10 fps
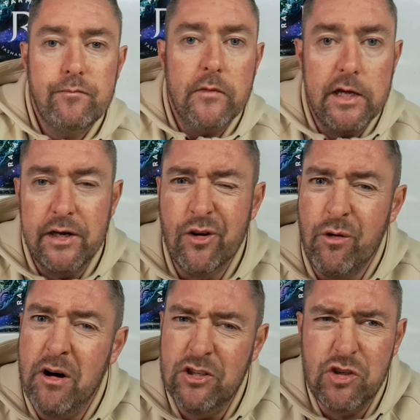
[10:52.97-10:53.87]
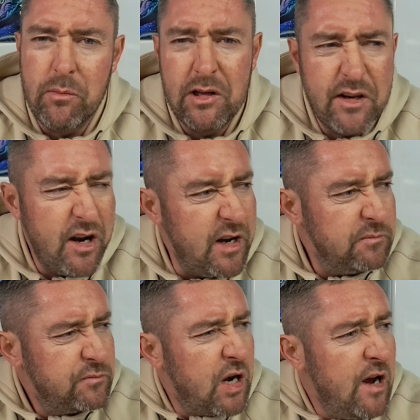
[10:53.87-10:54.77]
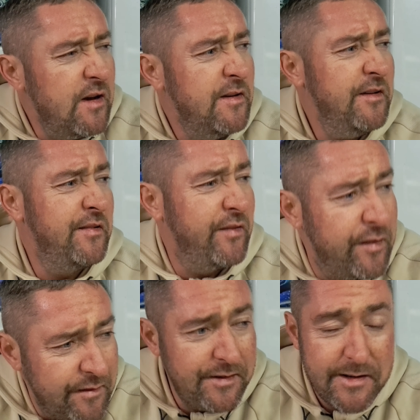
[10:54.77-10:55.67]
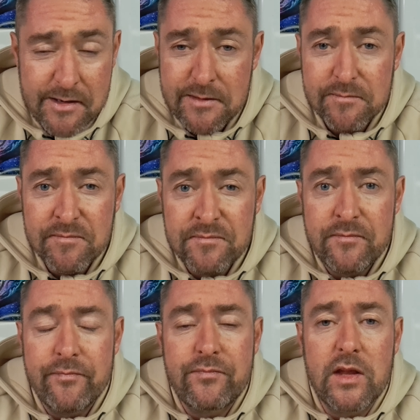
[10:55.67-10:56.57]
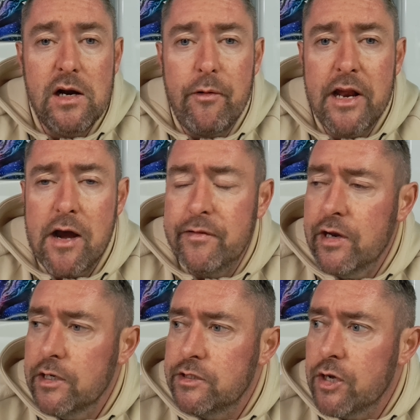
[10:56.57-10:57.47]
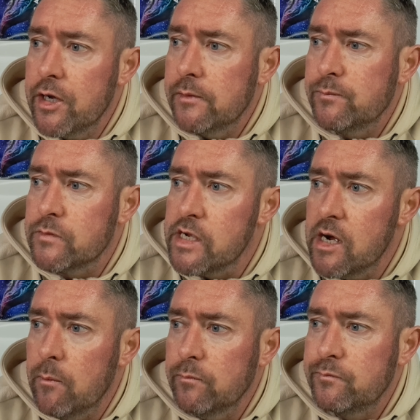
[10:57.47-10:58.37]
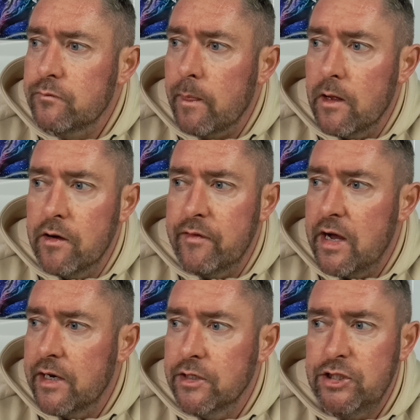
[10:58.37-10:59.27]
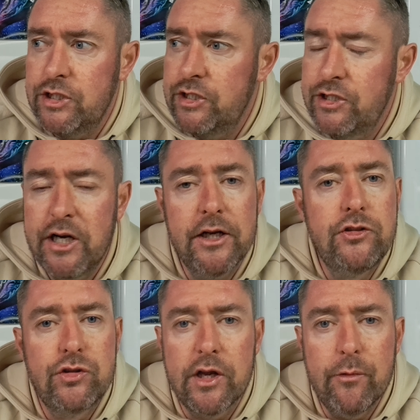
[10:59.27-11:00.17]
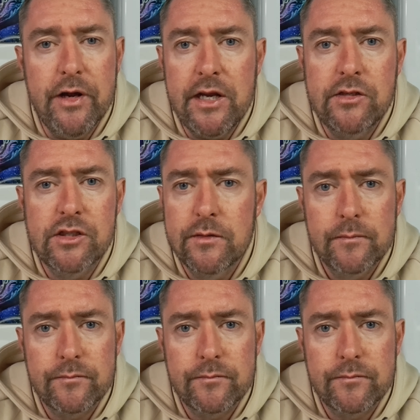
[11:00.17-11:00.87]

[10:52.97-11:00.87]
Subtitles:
And I don't want trouble tonight. I want to have a nice night. I've had a shit 3 weeks.